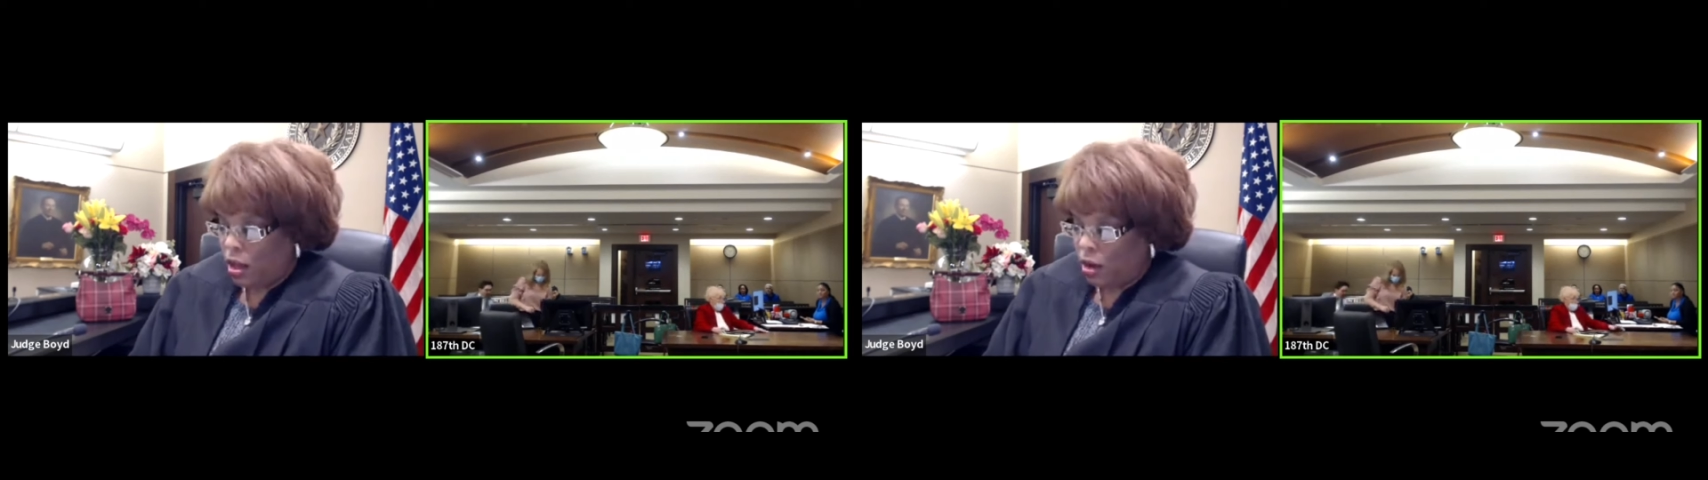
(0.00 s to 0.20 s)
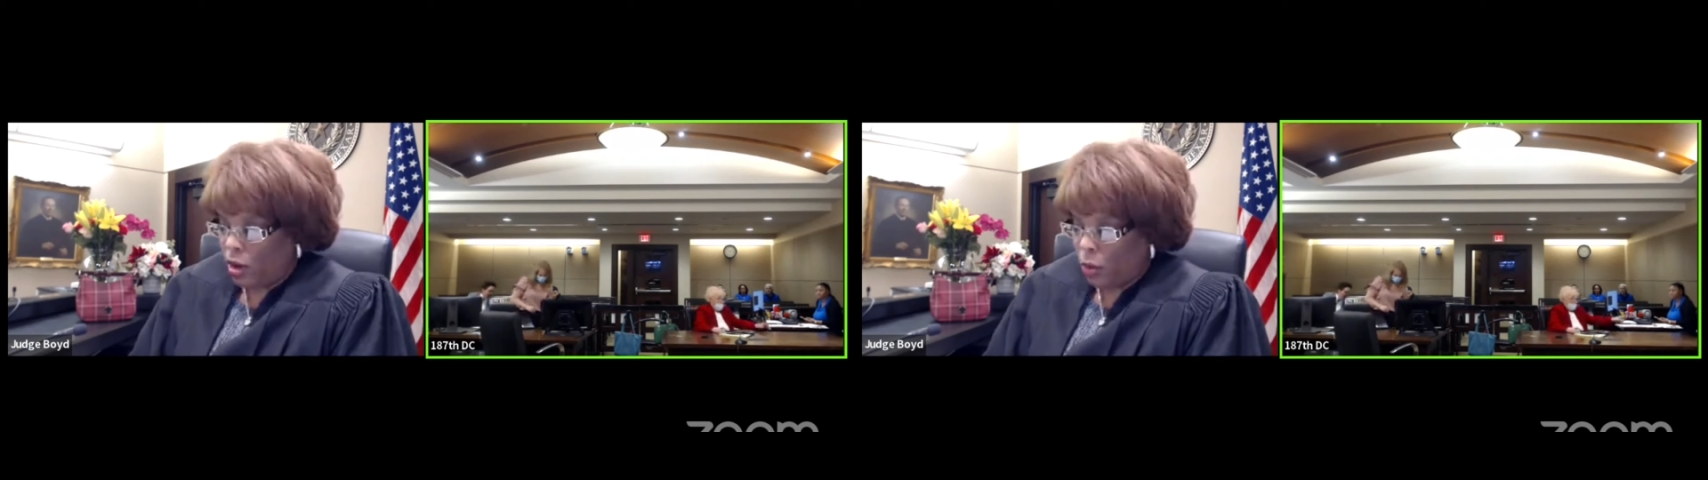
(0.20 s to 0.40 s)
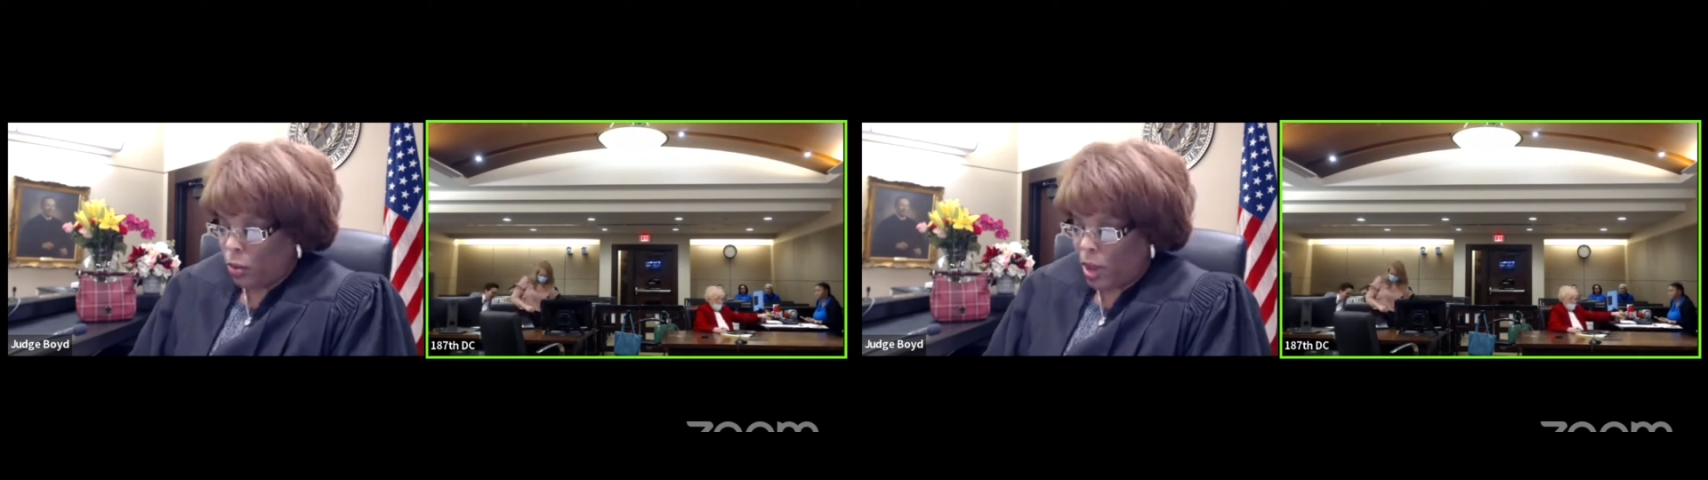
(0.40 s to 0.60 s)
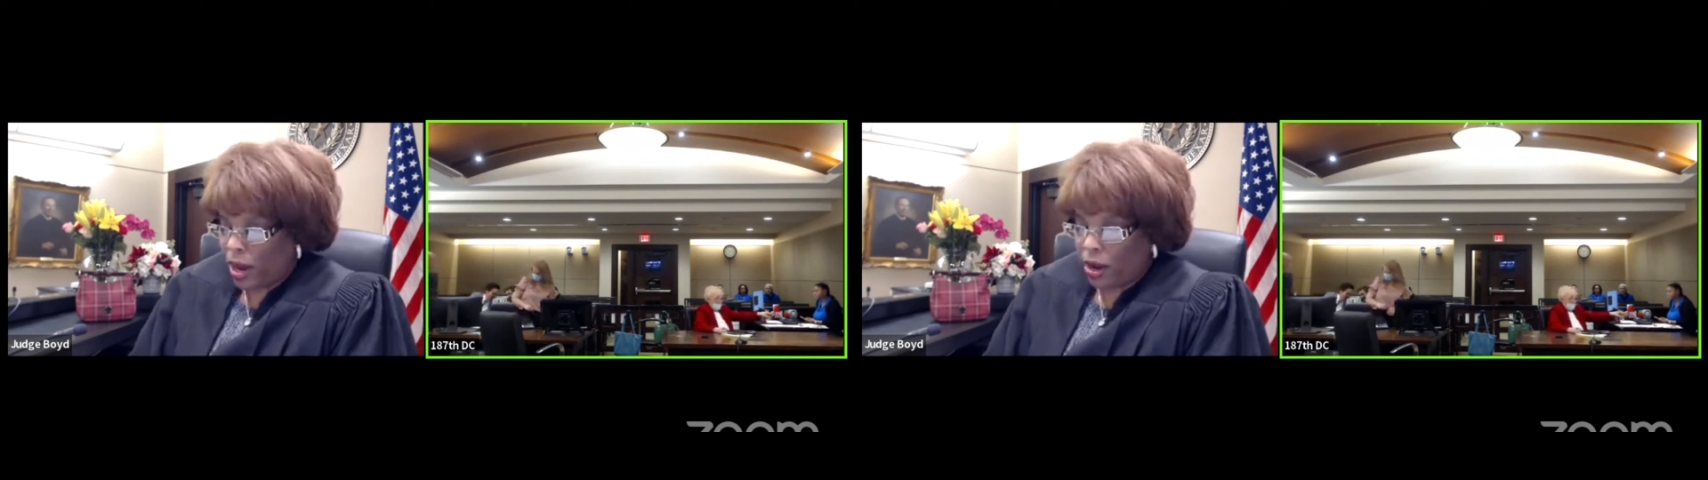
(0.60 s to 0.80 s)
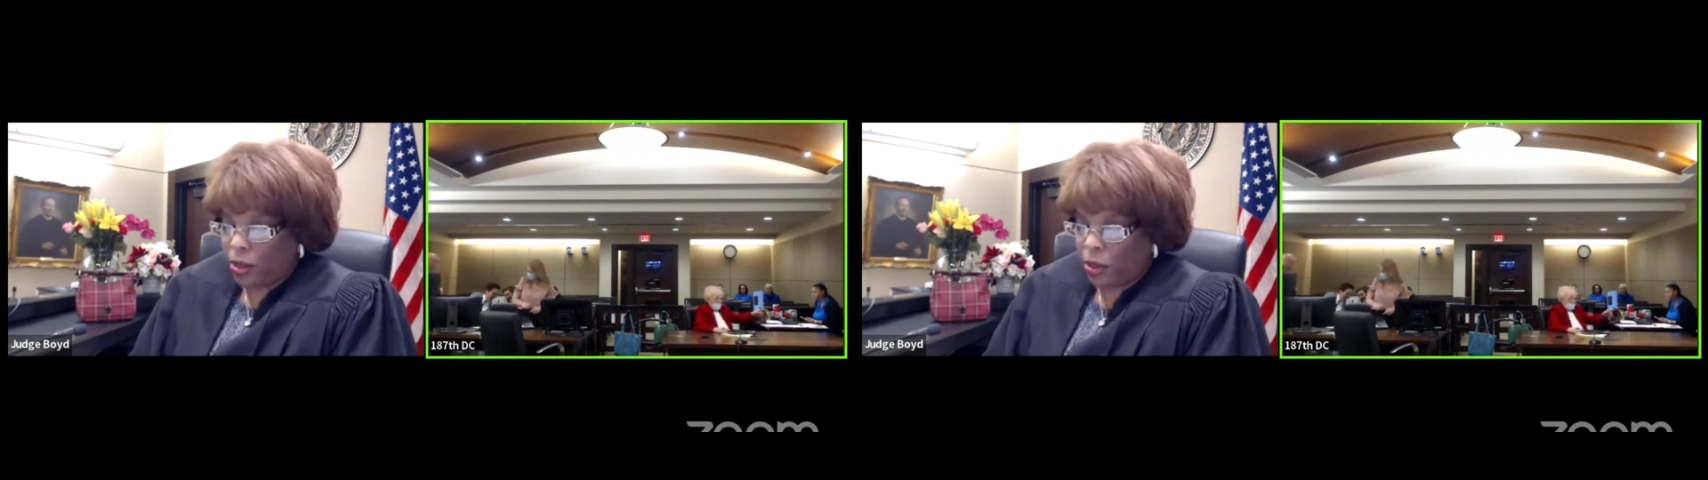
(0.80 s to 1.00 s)
All right. We're
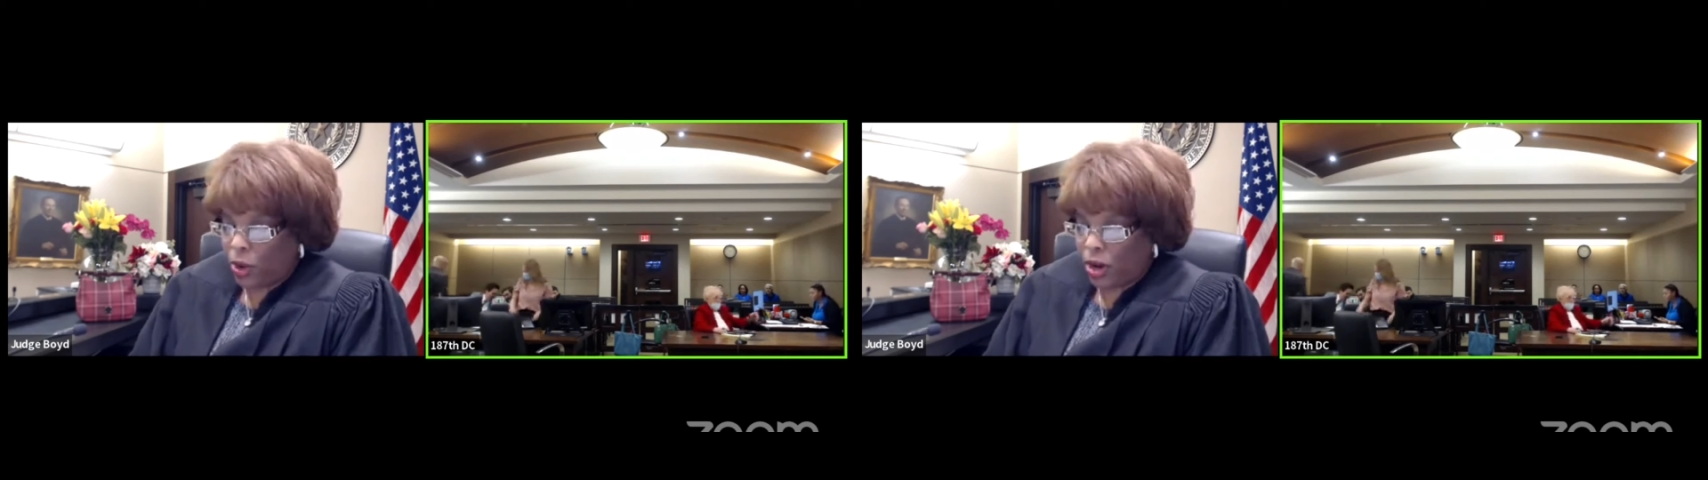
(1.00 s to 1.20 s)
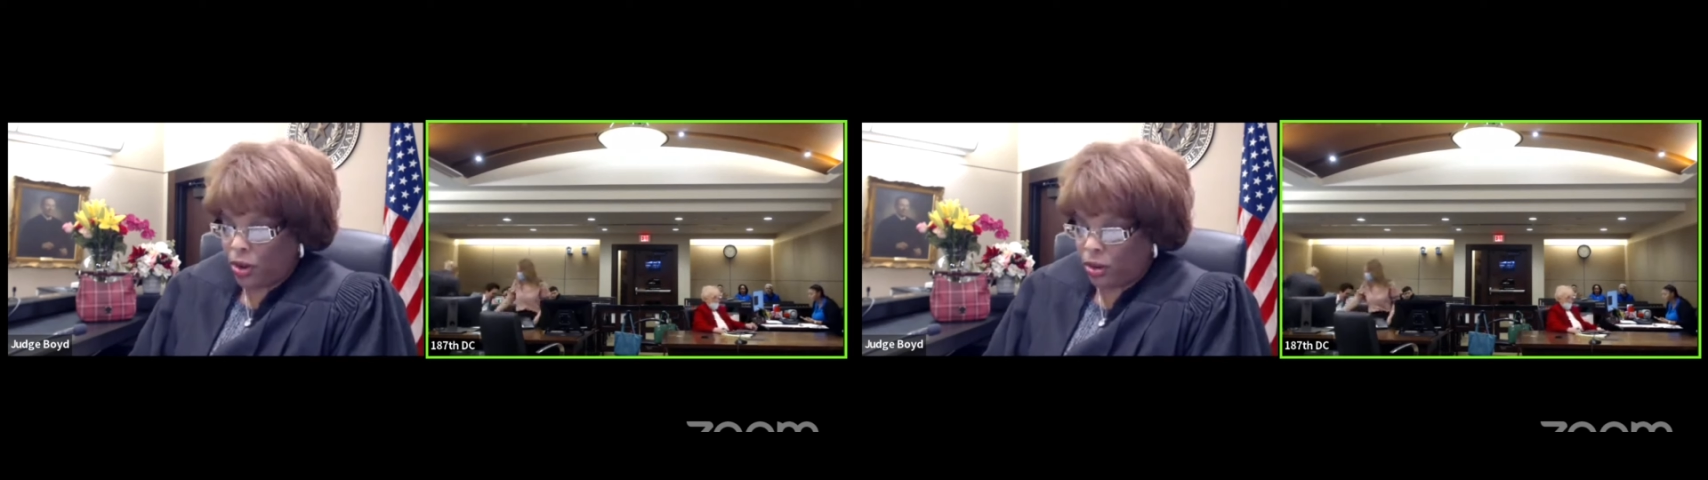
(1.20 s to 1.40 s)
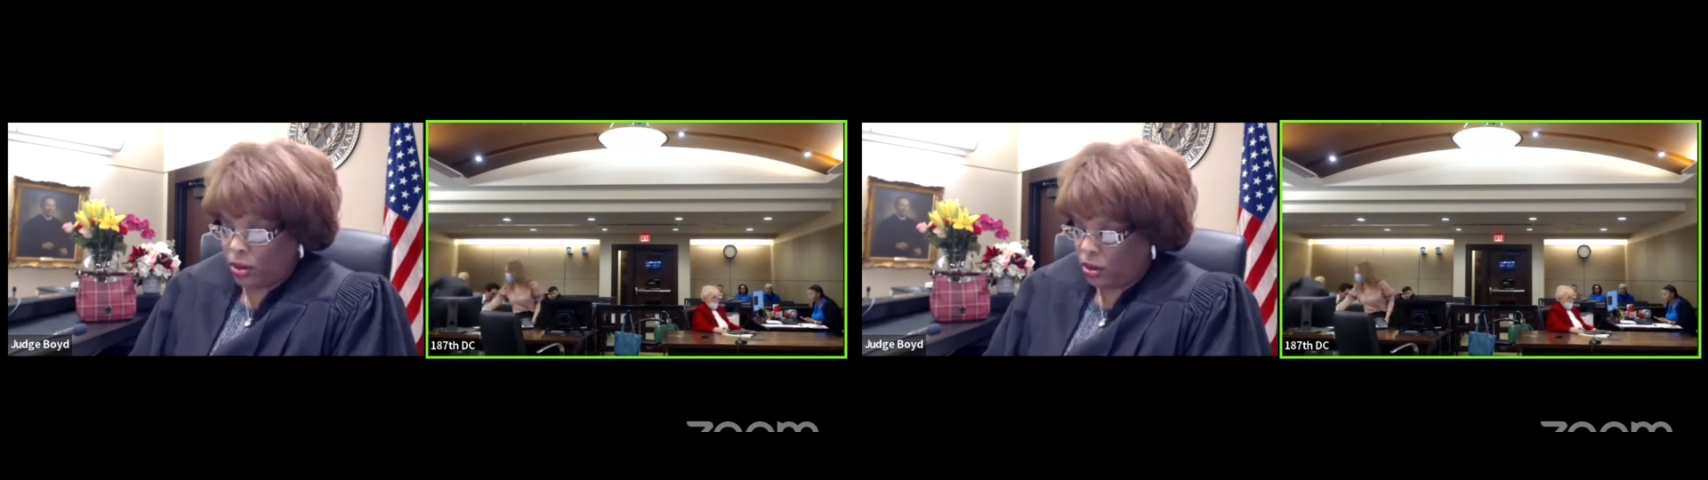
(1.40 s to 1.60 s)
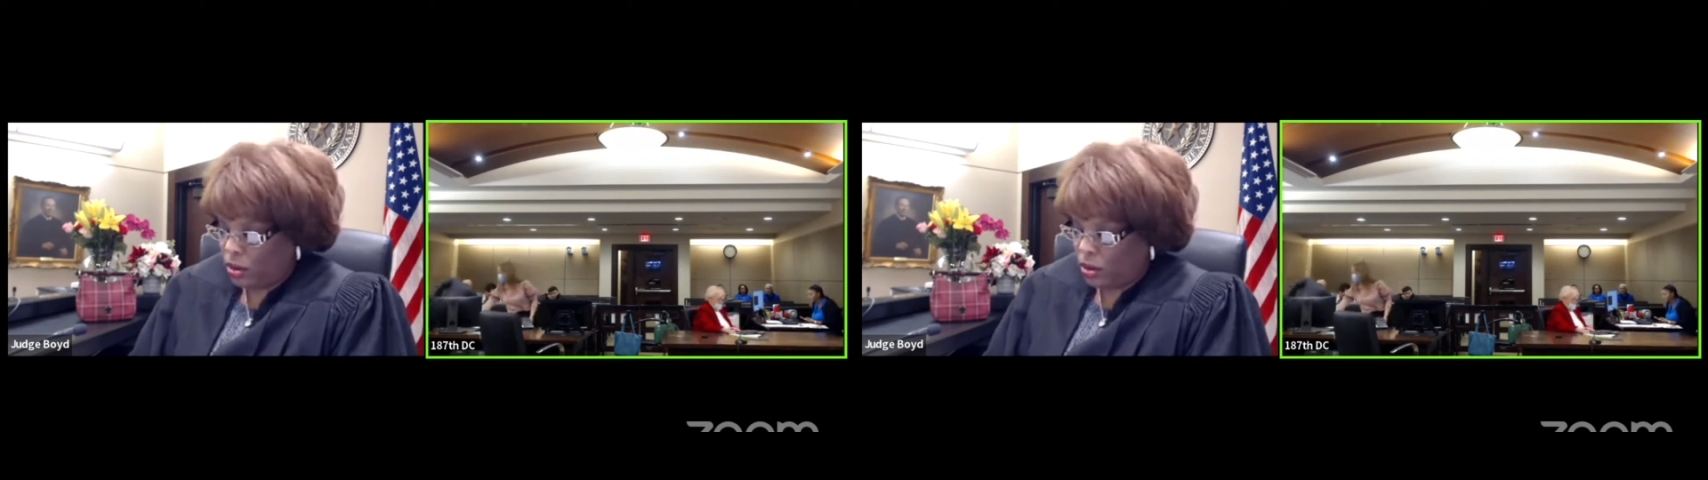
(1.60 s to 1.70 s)
back on the record.